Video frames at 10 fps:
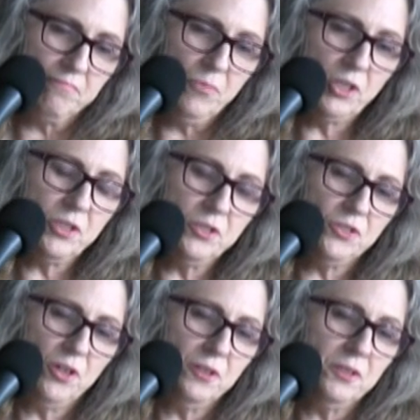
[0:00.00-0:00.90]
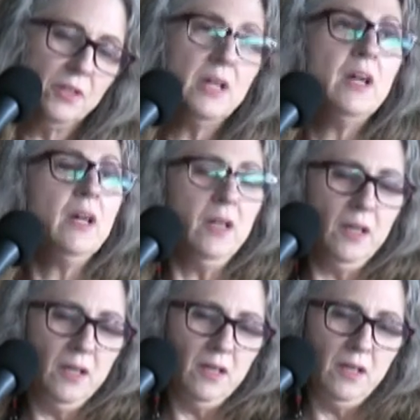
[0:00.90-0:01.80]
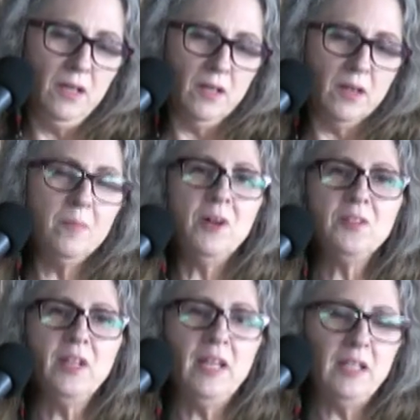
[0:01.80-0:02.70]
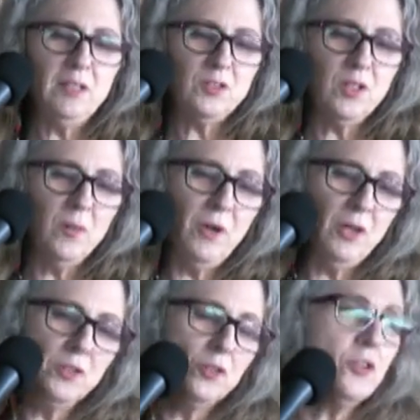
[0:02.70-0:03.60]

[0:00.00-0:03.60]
Market Song. Come on, ladies, come on,